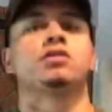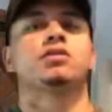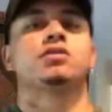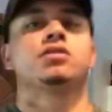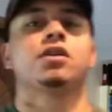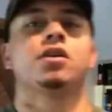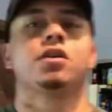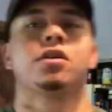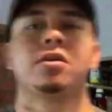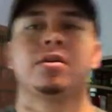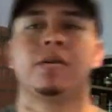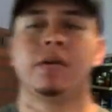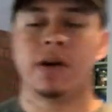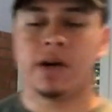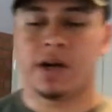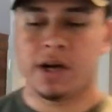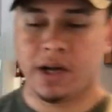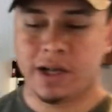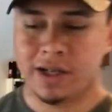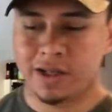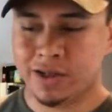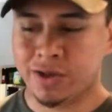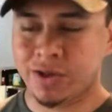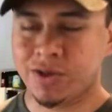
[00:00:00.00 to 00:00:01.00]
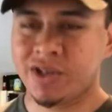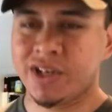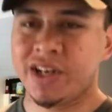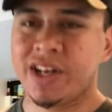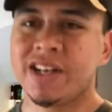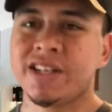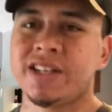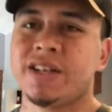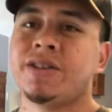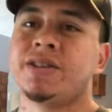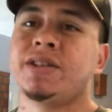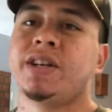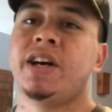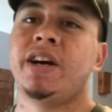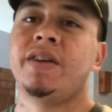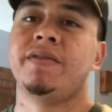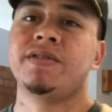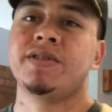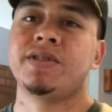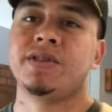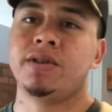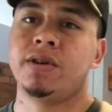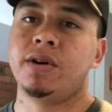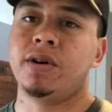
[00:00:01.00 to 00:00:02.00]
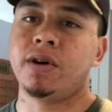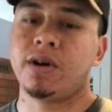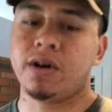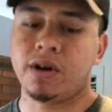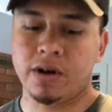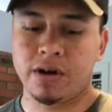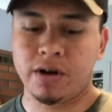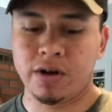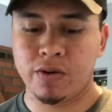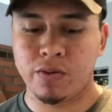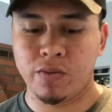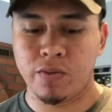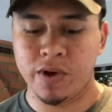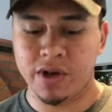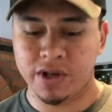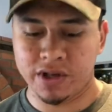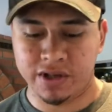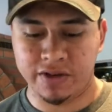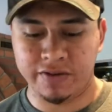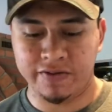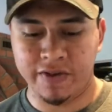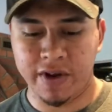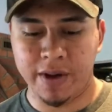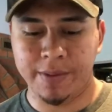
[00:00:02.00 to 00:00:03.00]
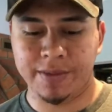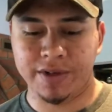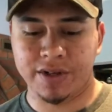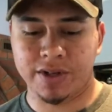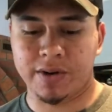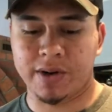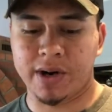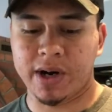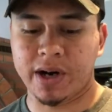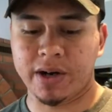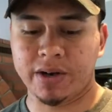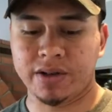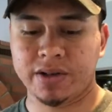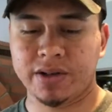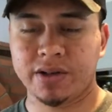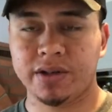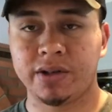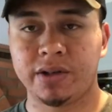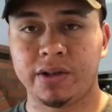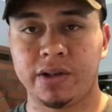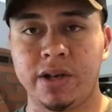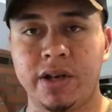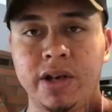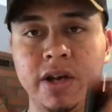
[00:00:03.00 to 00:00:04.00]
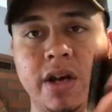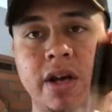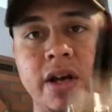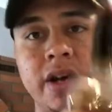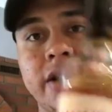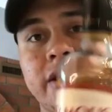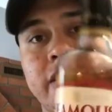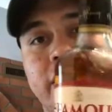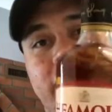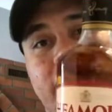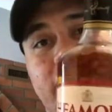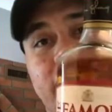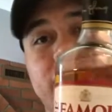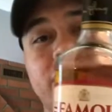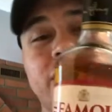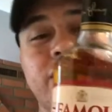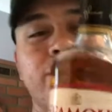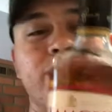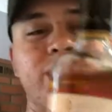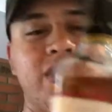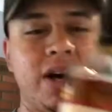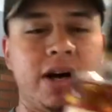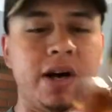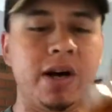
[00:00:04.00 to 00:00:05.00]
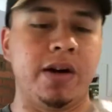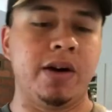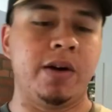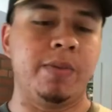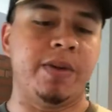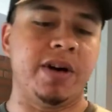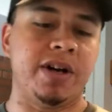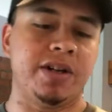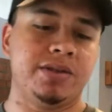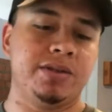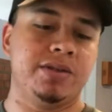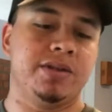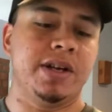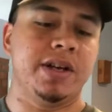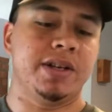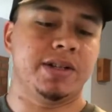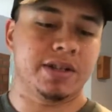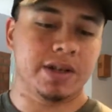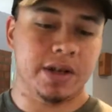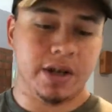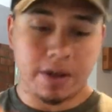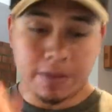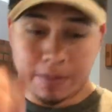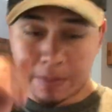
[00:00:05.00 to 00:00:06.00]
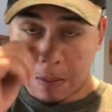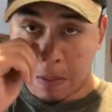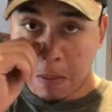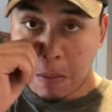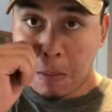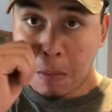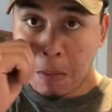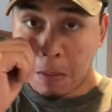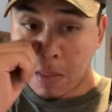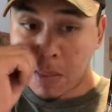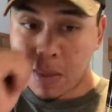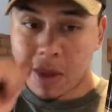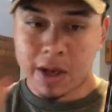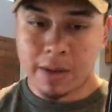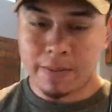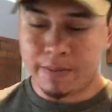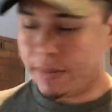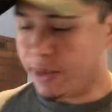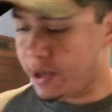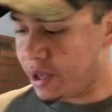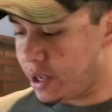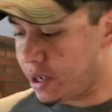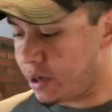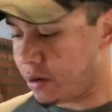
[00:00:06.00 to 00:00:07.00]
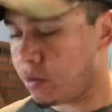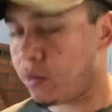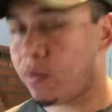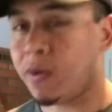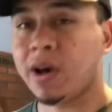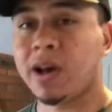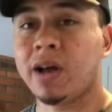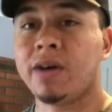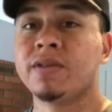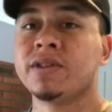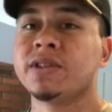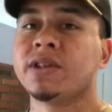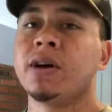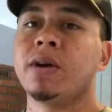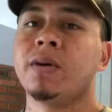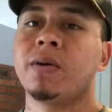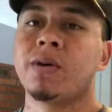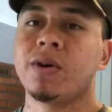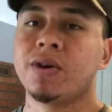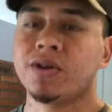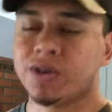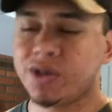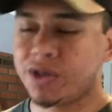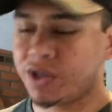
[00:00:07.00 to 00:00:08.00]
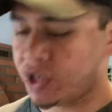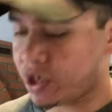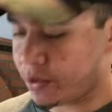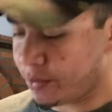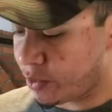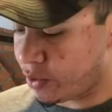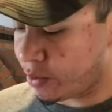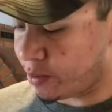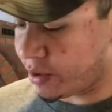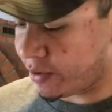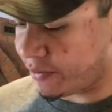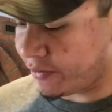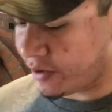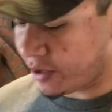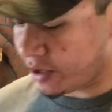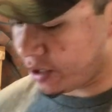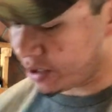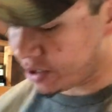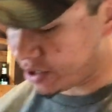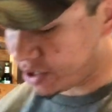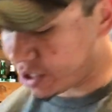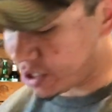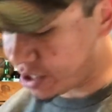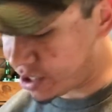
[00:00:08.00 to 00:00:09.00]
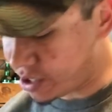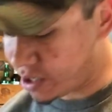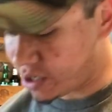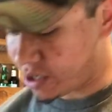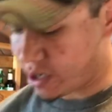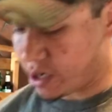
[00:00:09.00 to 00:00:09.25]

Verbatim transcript: So, told you guys I was gonna have a cigar with some famous grouse that I just bought about two days ago. But while I was out grocery shopping with my fiance,